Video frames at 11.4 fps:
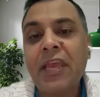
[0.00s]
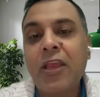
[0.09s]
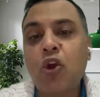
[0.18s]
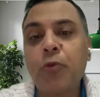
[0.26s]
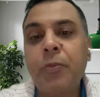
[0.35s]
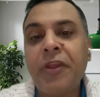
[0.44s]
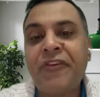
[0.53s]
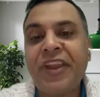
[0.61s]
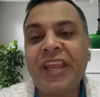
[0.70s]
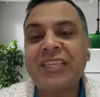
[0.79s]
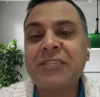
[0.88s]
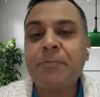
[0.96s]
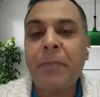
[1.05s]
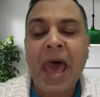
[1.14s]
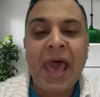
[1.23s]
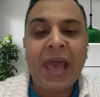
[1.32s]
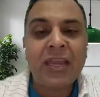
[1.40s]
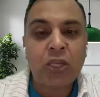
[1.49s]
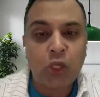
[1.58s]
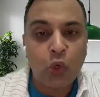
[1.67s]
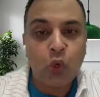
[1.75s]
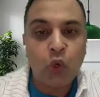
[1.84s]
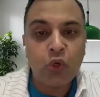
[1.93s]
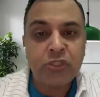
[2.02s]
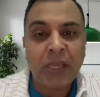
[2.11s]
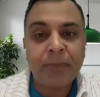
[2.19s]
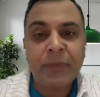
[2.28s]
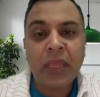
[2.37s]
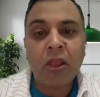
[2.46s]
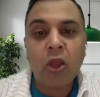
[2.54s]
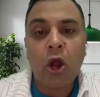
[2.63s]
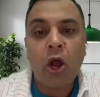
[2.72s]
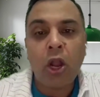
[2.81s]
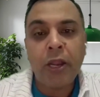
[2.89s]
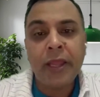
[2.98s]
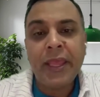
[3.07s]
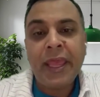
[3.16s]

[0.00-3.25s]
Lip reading: could be traced back to something called